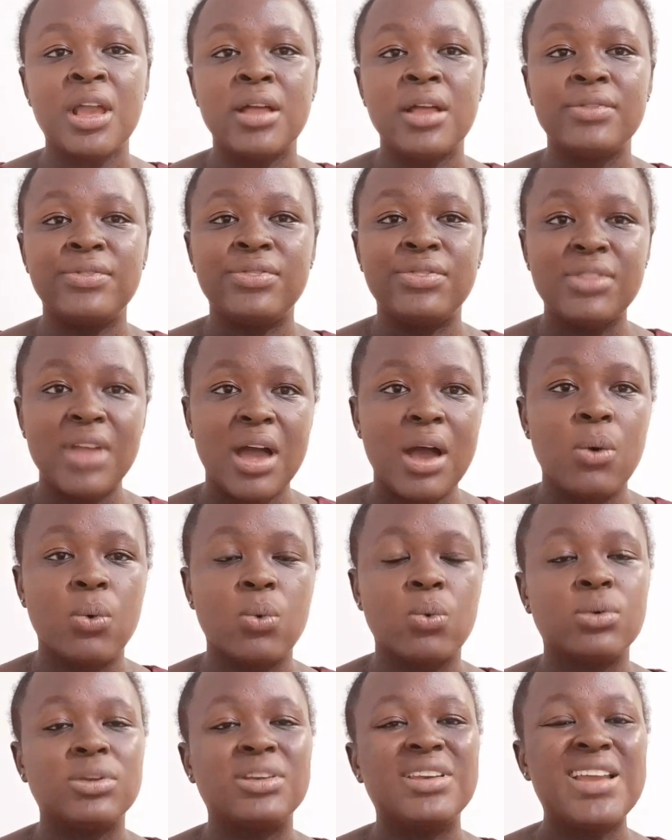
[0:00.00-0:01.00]
Now
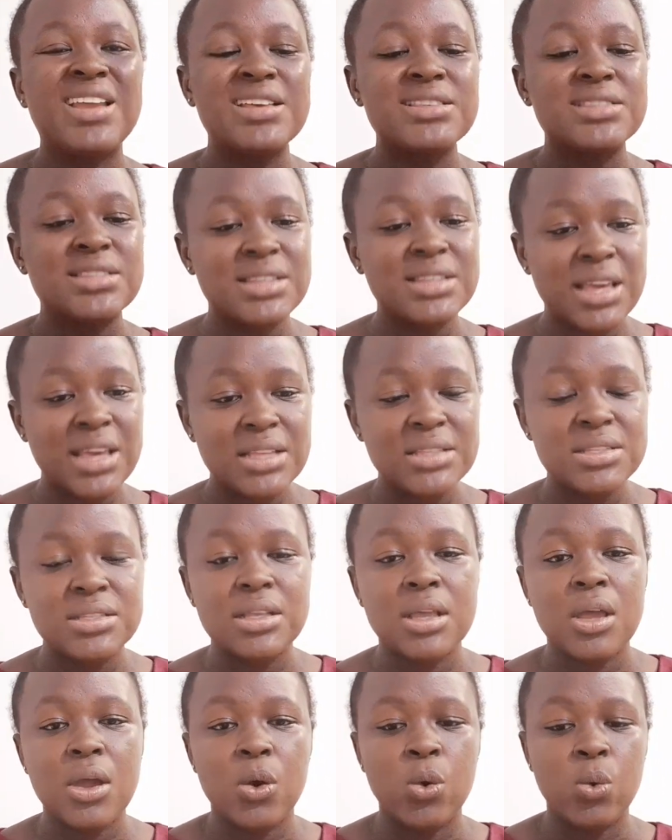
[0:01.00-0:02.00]
let's get
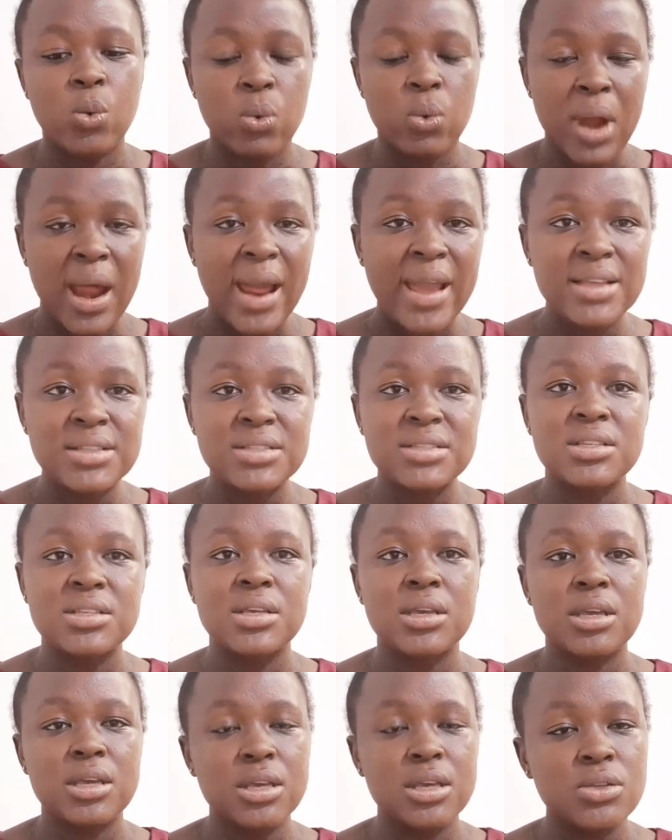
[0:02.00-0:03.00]
right
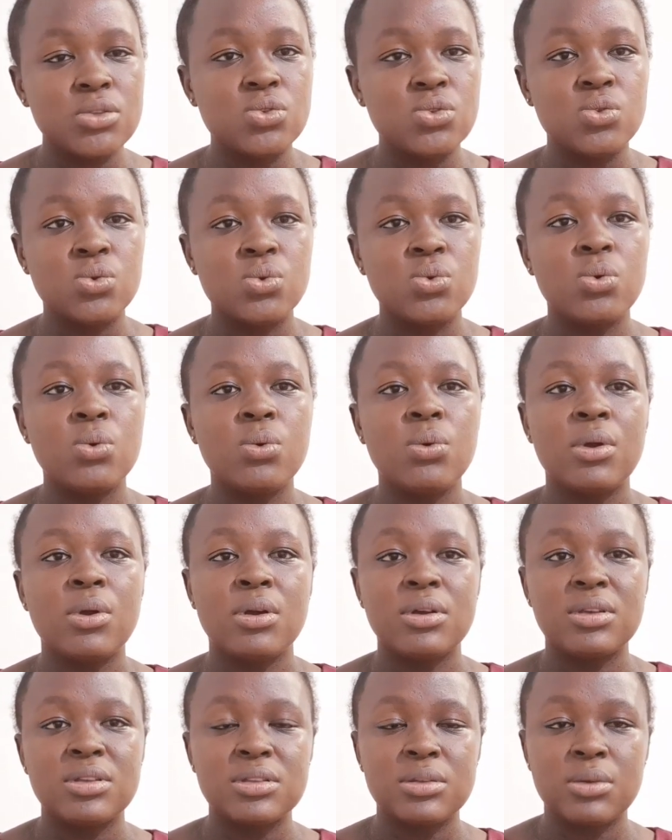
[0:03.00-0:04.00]
into
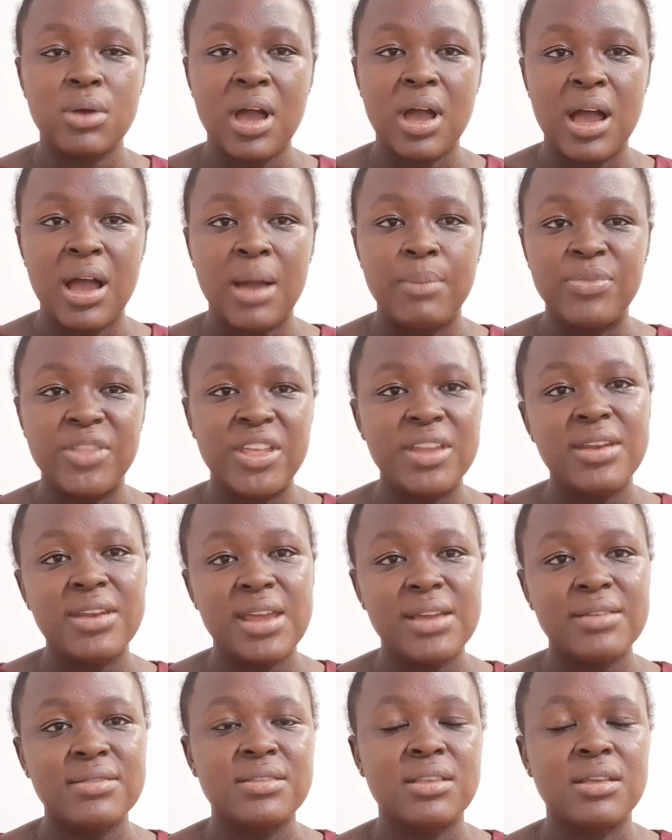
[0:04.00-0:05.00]
the
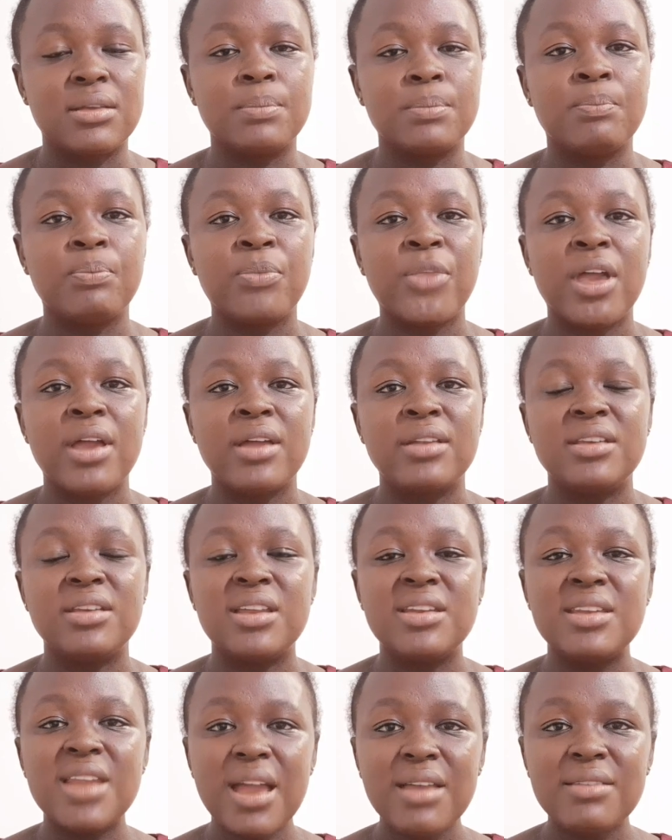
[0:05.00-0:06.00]
next thing. The
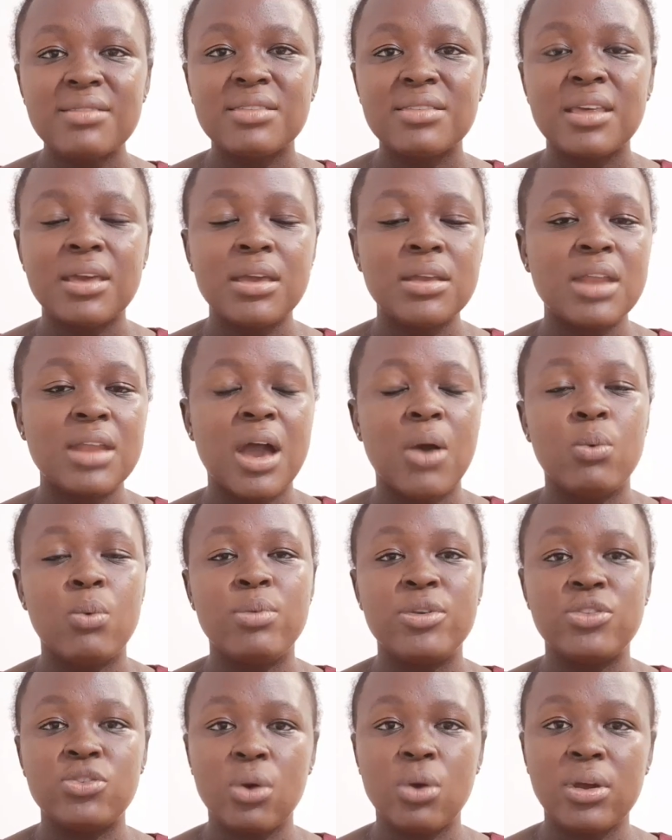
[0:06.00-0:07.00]
next thing I will be
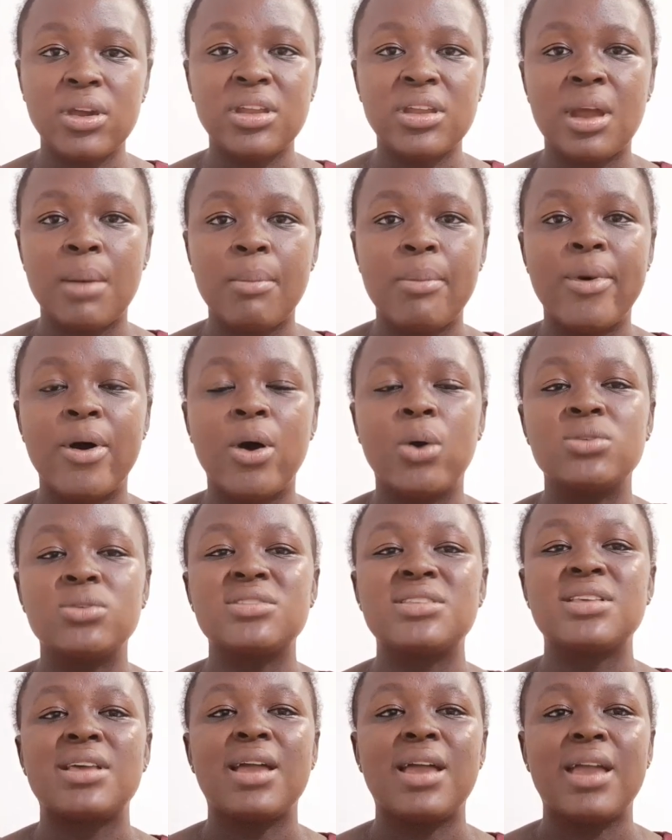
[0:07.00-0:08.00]
talking about
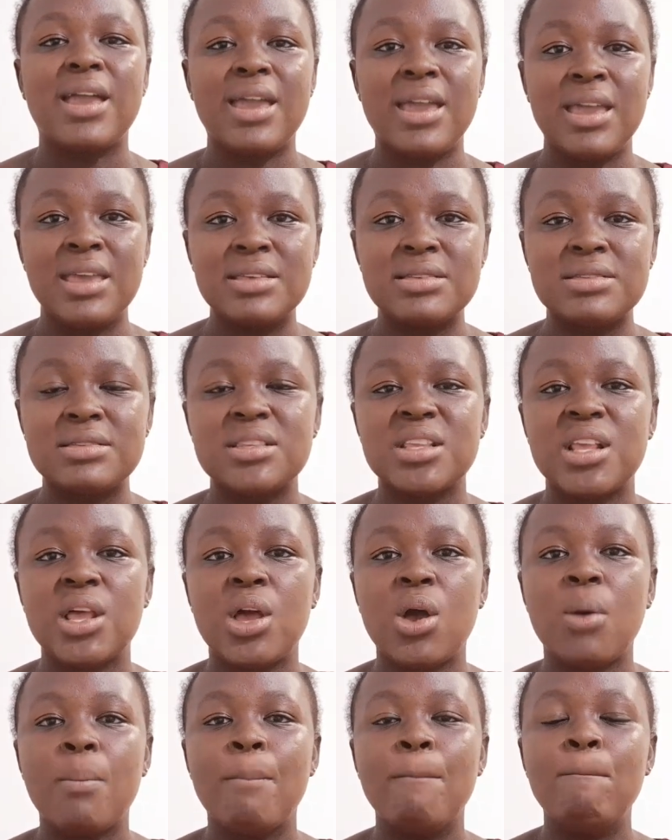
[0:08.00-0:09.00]
is,
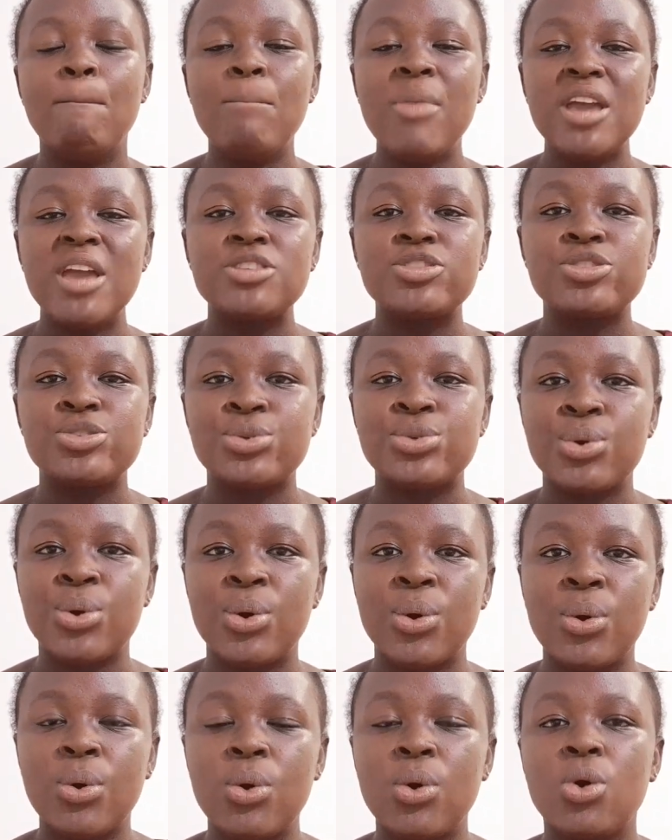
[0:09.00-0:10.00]
make
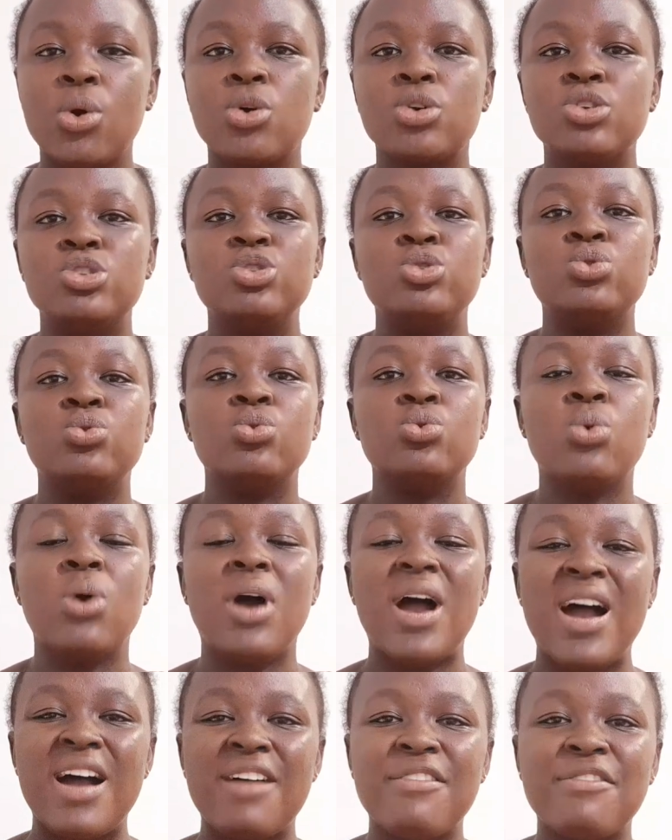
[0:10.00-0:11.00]
sure you
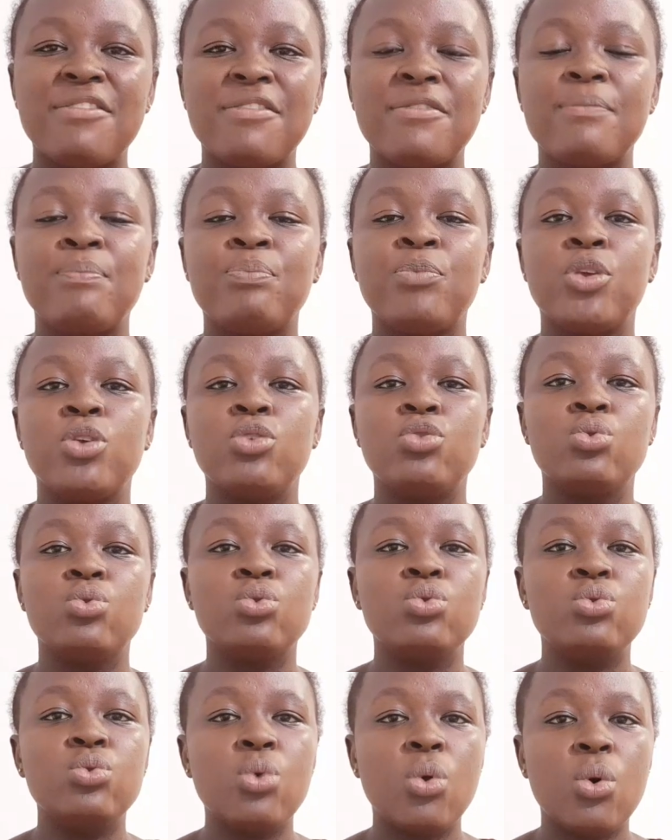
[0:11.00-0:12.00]

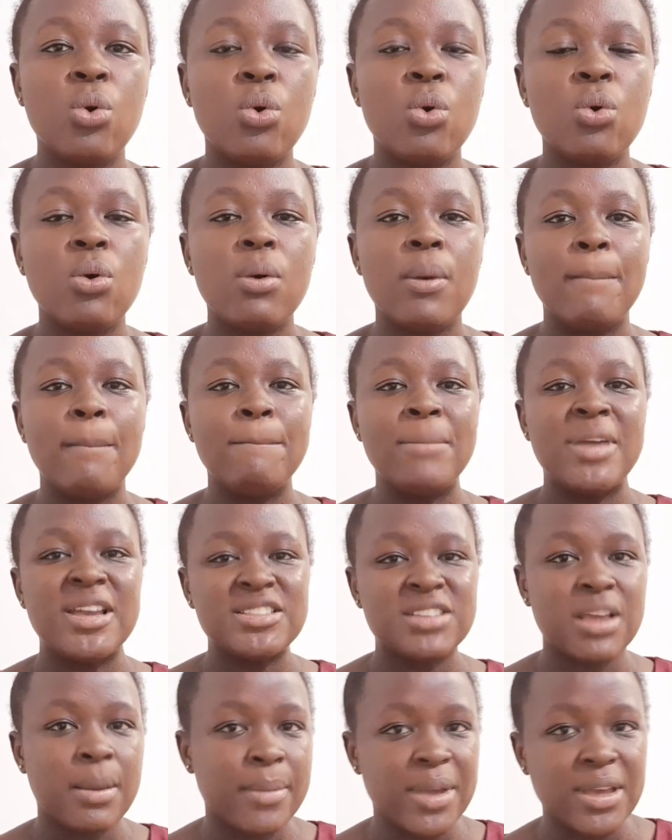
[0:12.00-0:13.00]
know
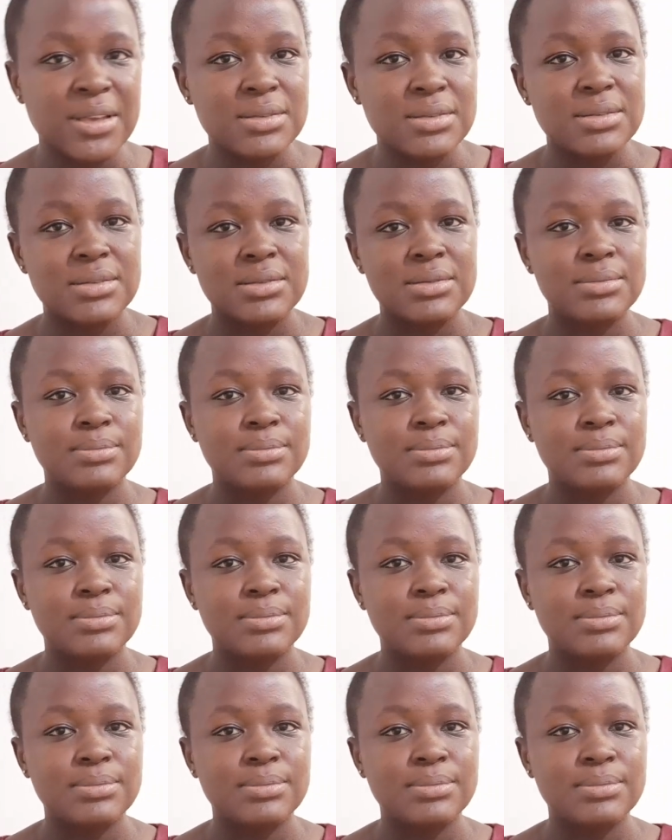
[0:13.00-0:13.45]
measurements.